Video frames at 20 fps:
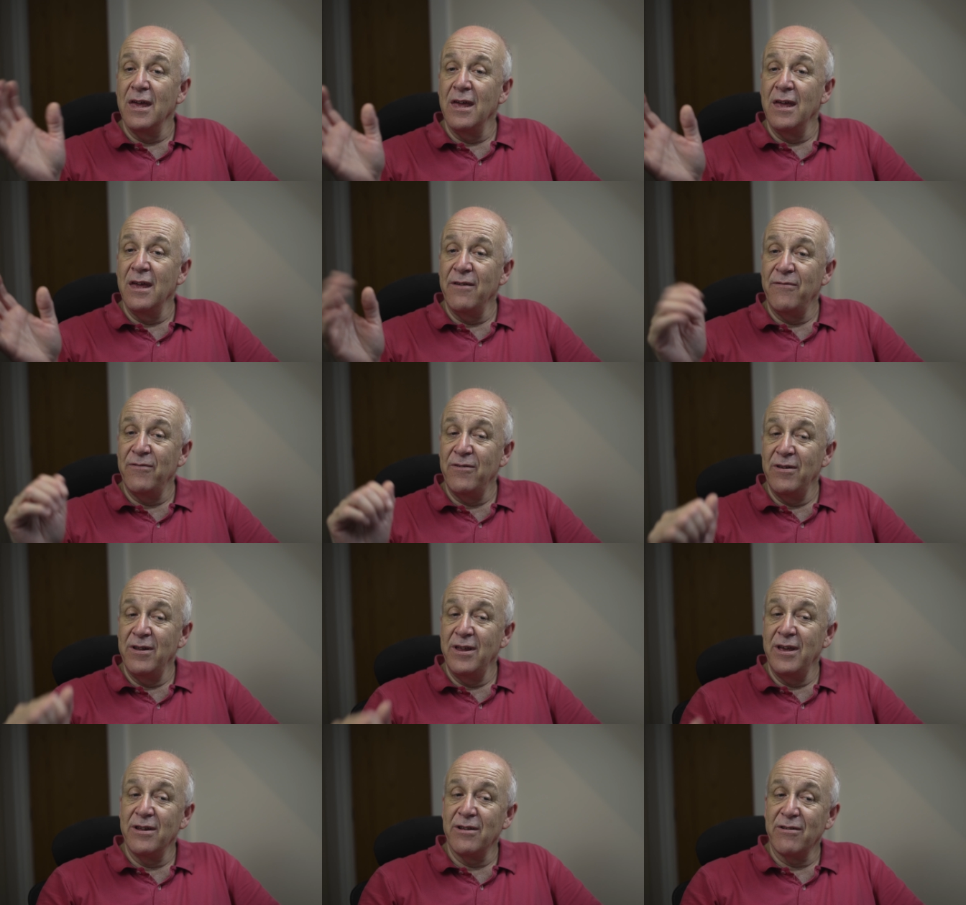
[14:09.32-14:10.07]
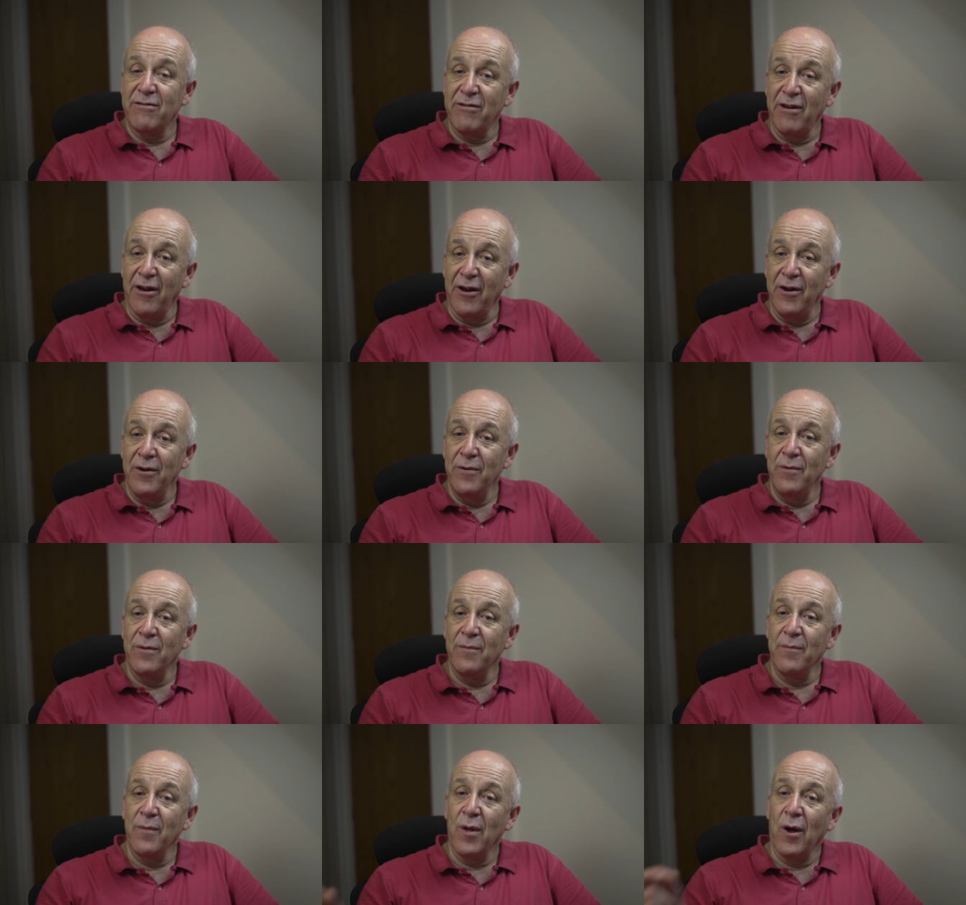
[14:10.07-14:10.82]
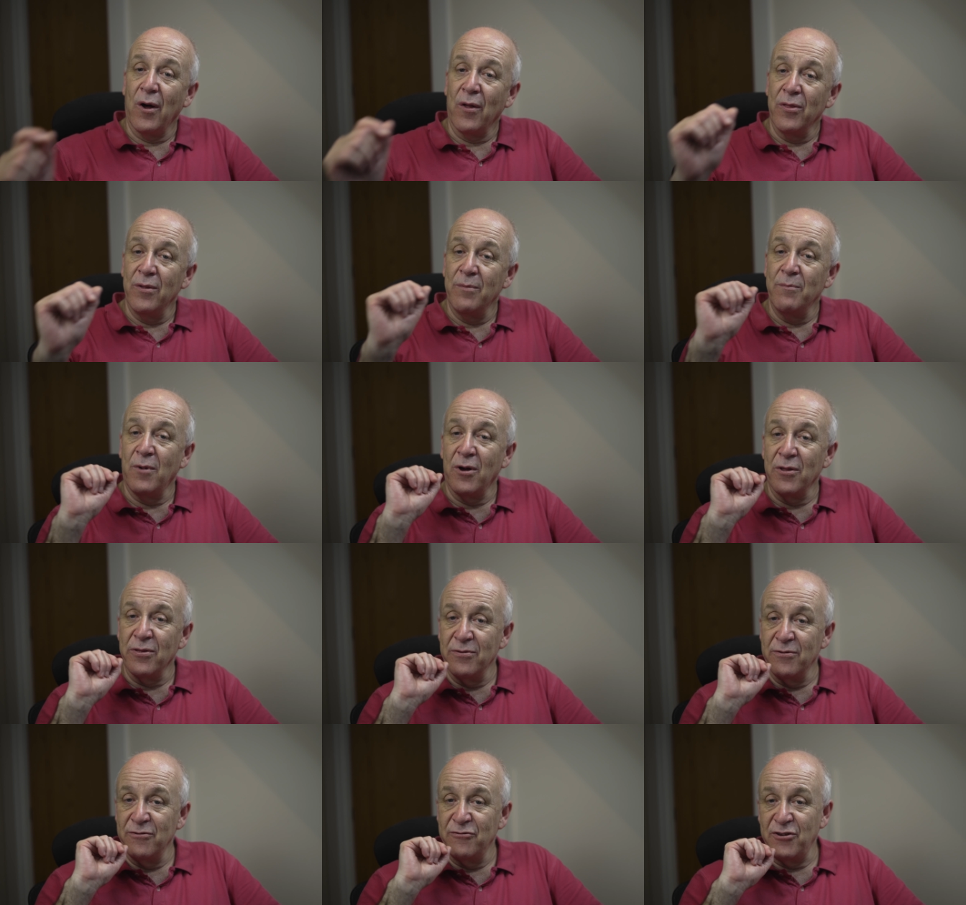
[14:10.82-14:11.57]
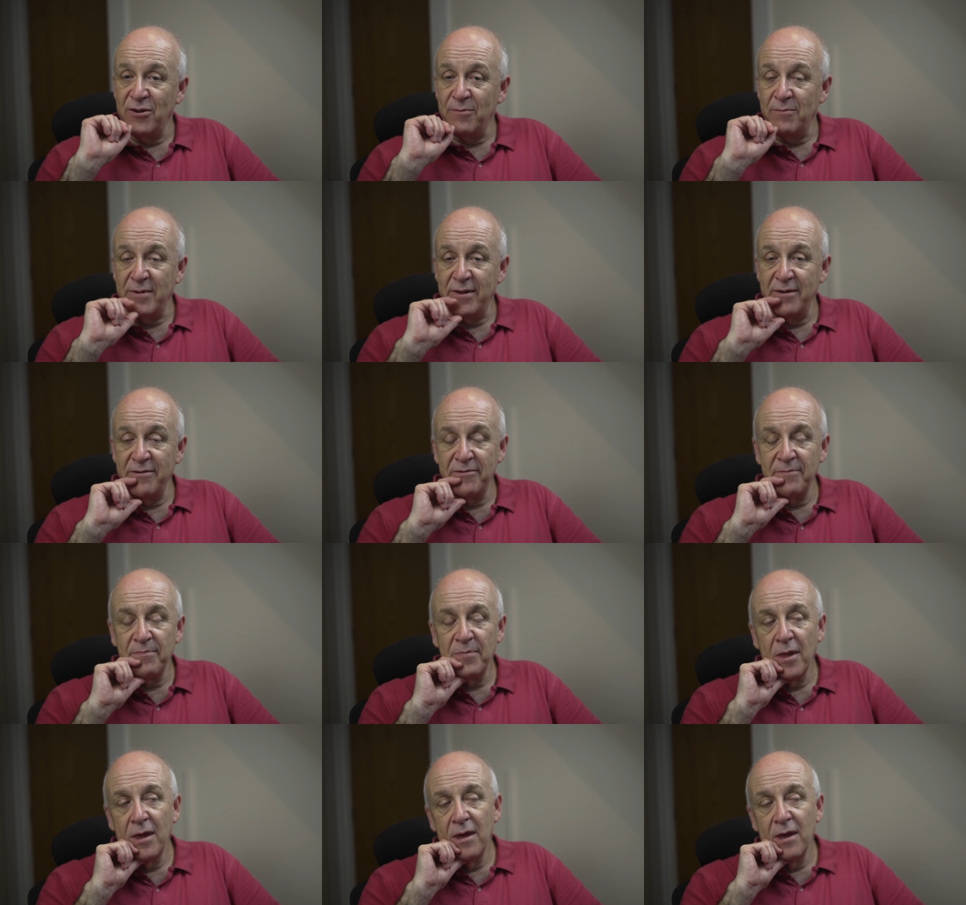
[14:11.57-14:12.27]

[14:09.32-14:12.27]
If you need a tow on the modern Jimneys,